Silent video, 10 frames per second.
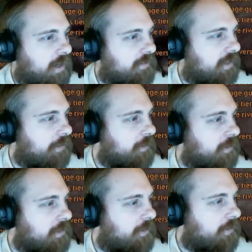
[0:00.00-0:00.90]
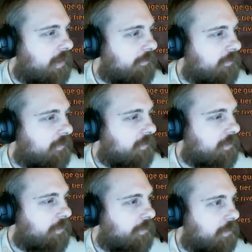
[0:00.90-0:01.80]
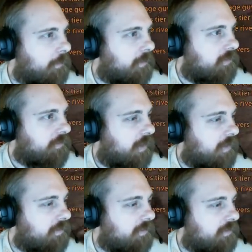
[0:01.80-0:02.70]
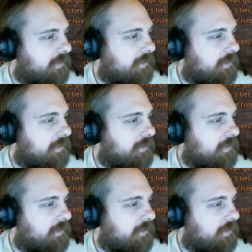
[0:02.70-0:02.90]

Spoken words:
this. I really don't. I really don't think we're gonna survive this.